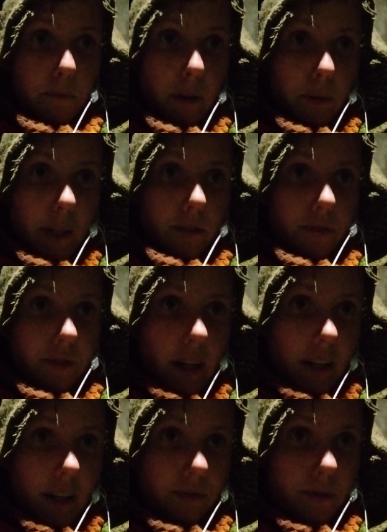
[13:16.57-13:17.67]
my way of
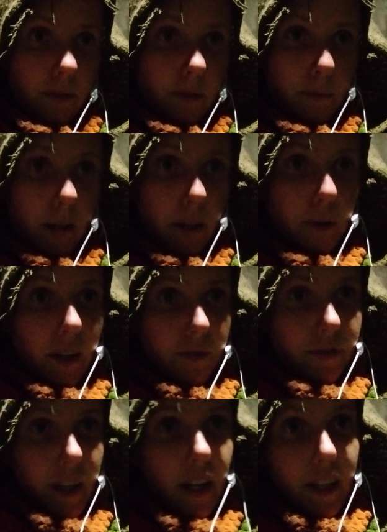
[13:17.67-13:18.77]
life, my way
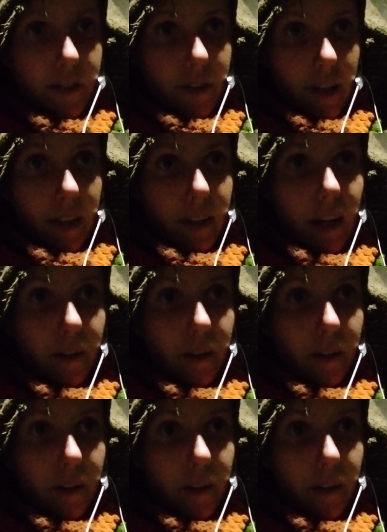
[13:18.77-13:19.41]
of anything and